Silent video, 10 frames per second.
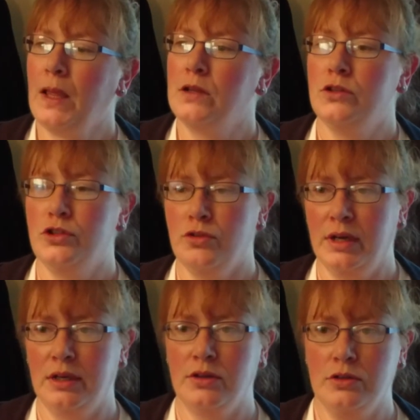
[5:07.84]
Just try
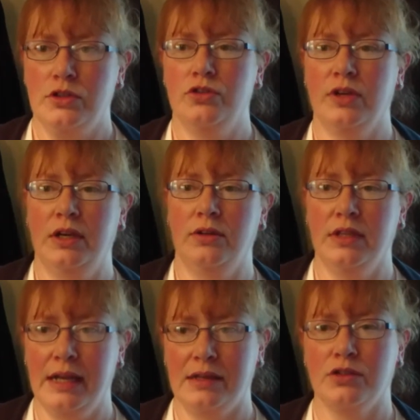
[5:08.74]
and concentrate on the
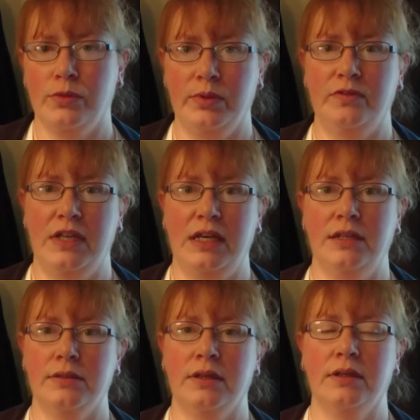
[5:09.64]
next couple of days,